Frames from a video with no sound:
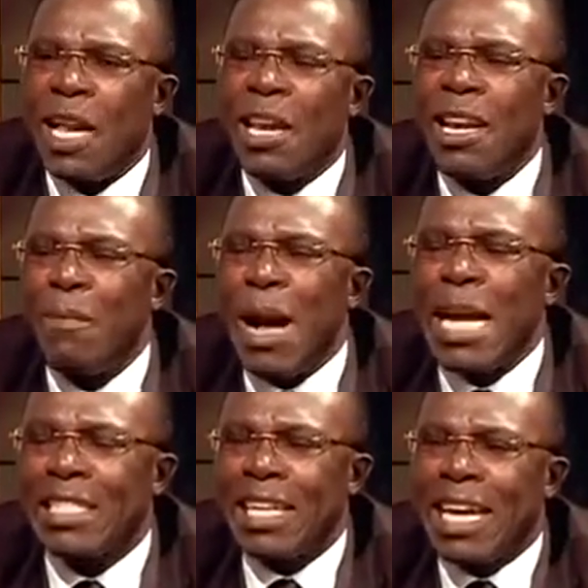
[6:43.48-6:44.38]
The
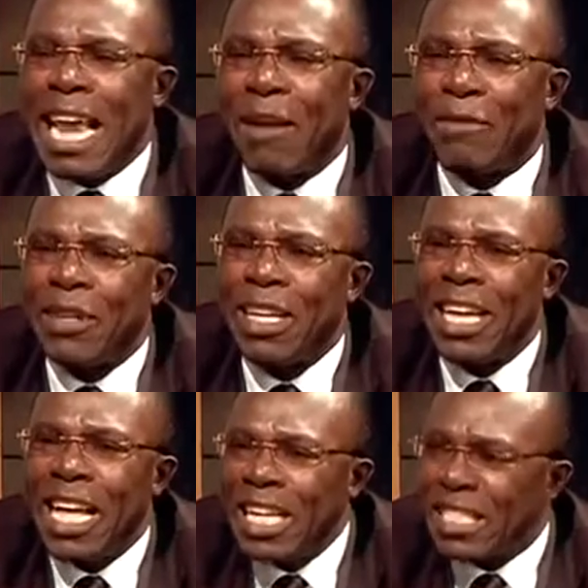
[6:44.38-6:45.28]
banks laugh.
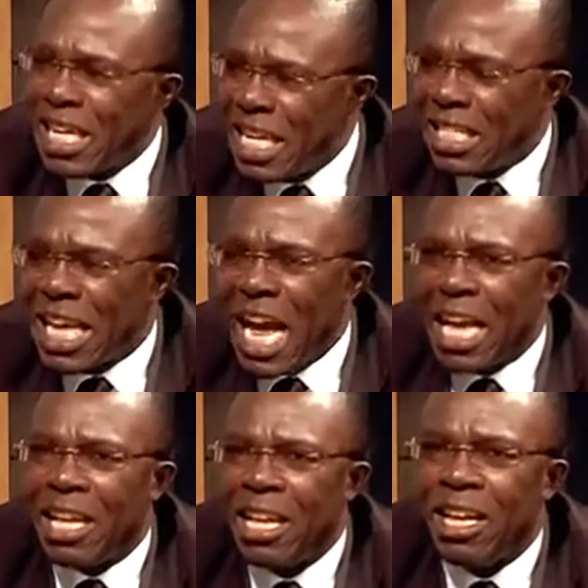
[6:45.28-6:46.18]
I said, this guy,
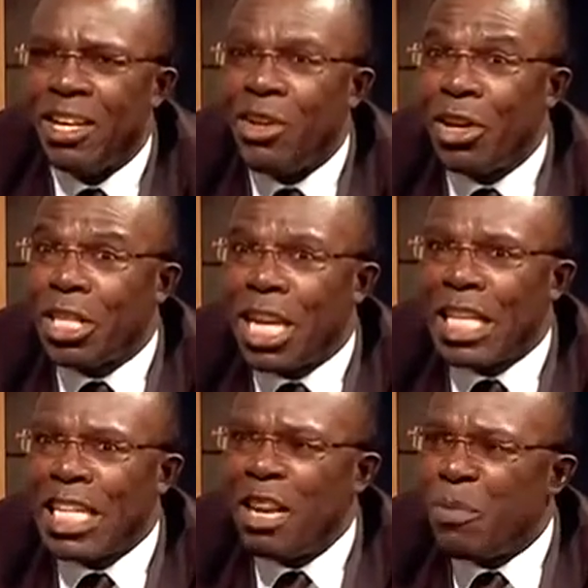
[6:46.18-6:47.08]
don't
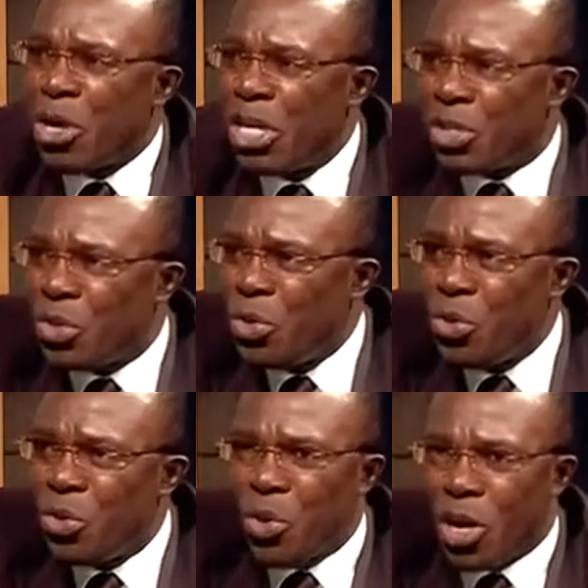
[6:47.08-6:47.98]
let anybody see
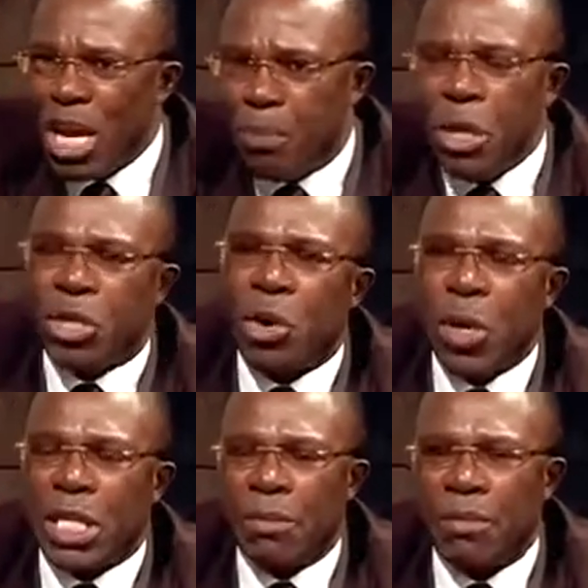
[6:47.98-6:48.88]
you on a picture
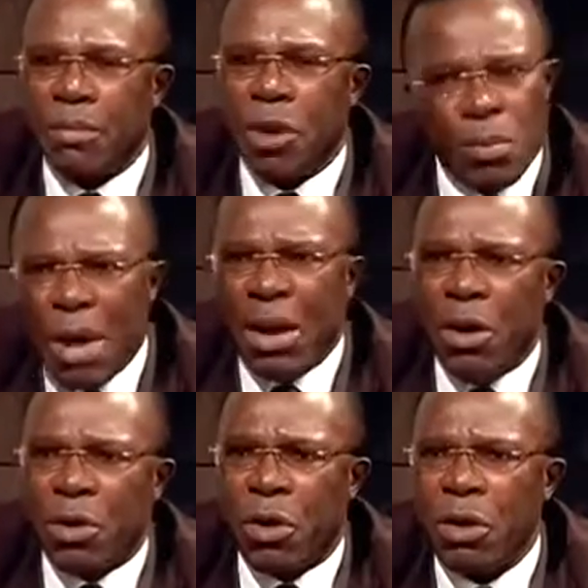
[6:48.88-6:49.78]
with him. On my
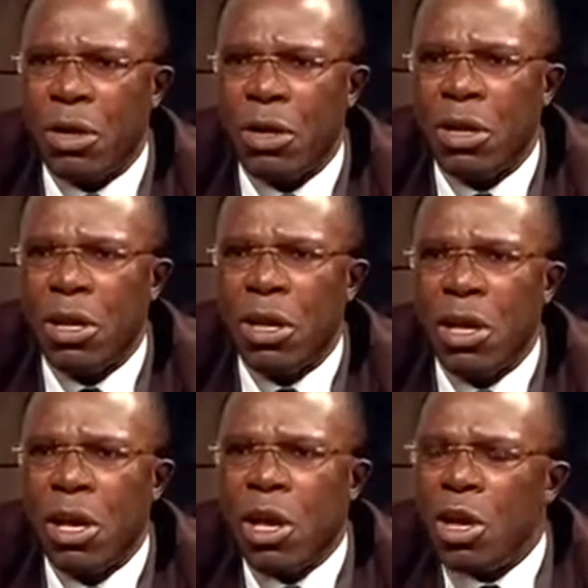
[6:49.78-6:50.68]
honor.
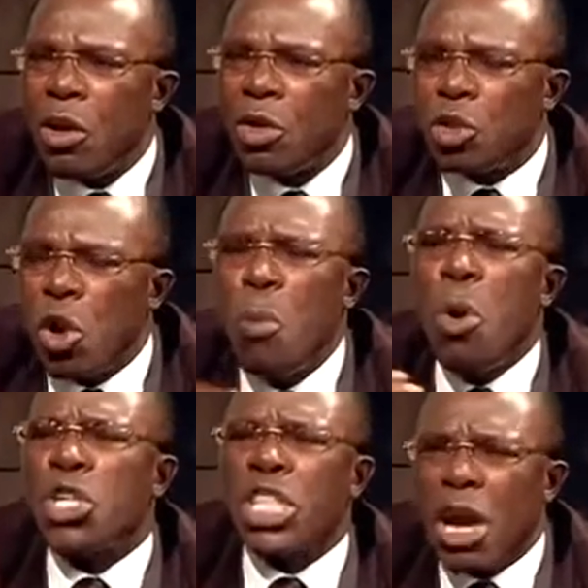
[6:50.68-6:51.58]
So
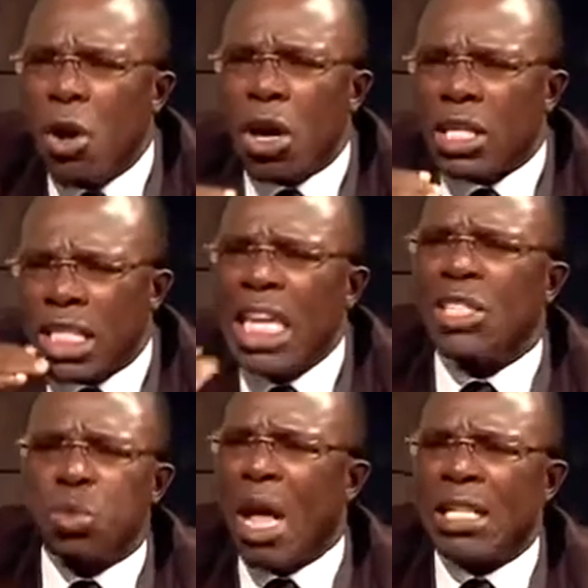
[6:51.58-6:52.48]
much
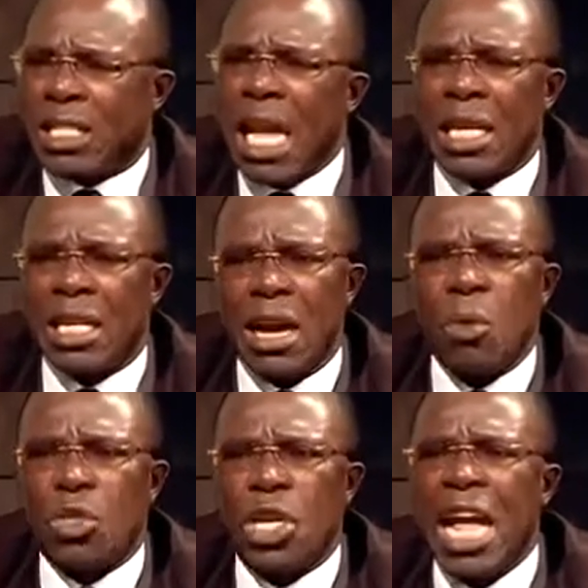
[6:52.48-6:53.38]
things were said that
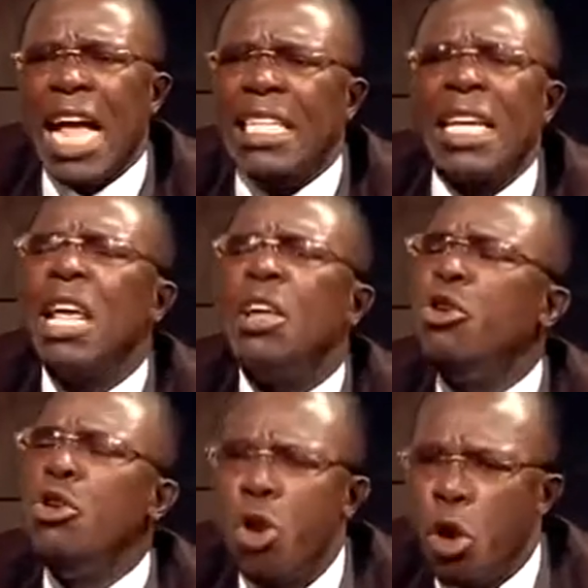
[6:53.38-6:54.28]
was on it. I said,
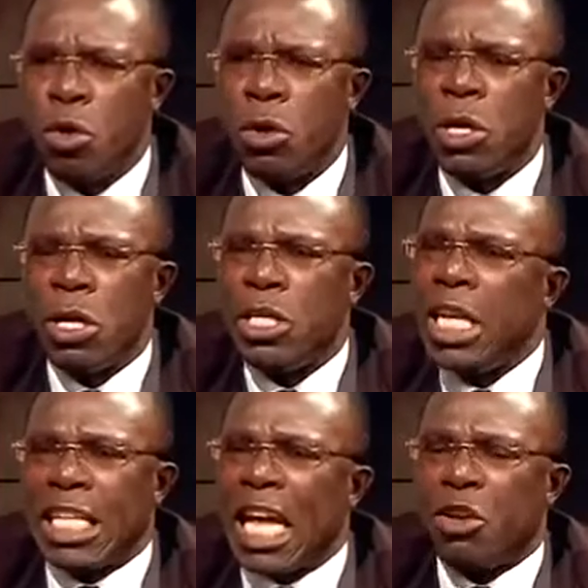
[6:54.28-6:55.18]
no,
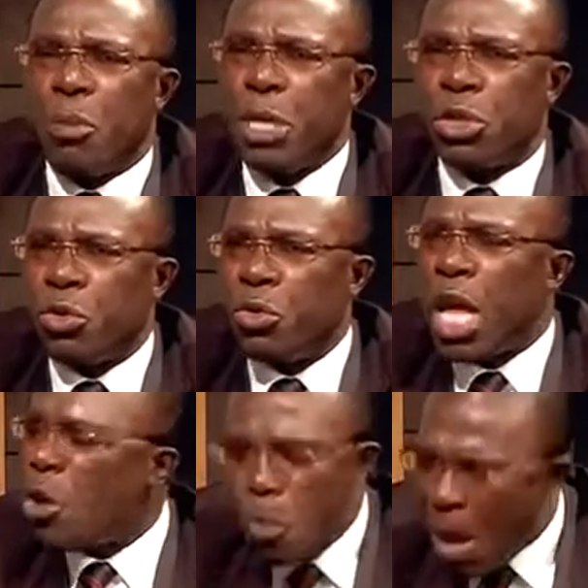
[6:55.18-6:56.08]
this cannot be true. A
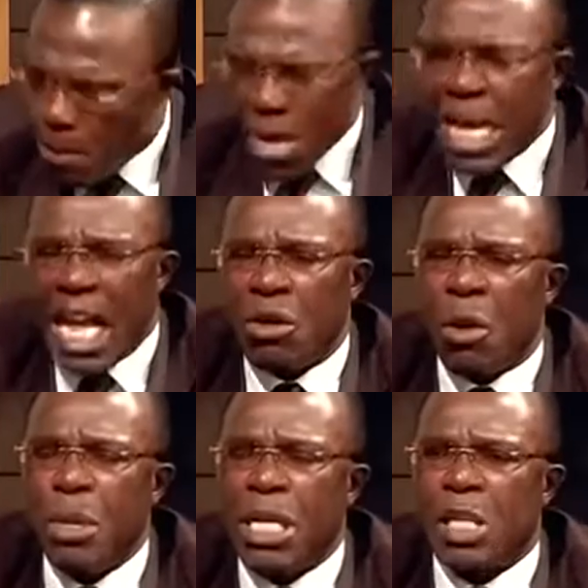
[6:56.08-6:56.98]
human being
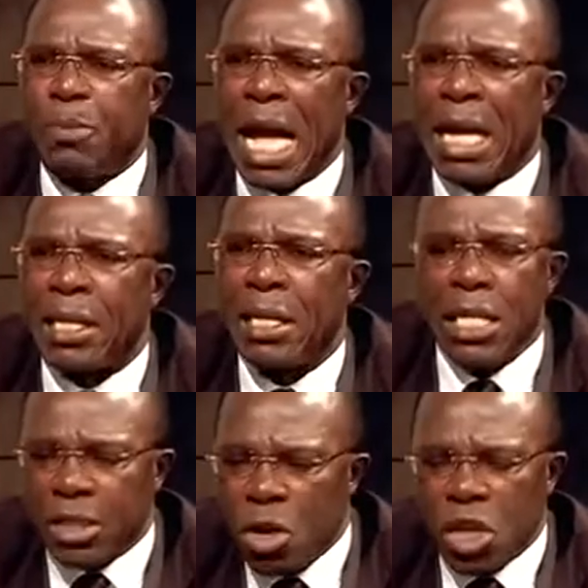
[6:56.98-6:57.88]
cannot be this bad.
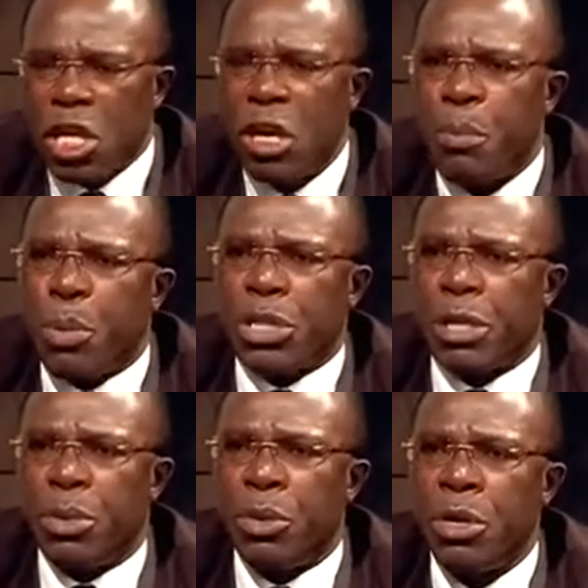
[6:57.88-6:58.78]
It's not
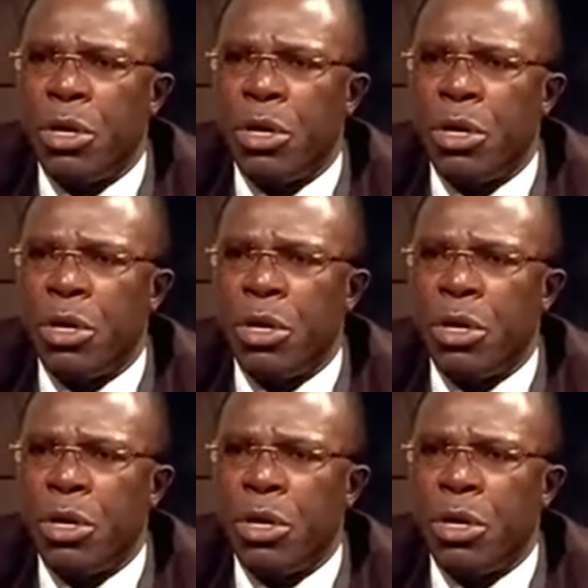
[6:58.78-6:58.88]
possible.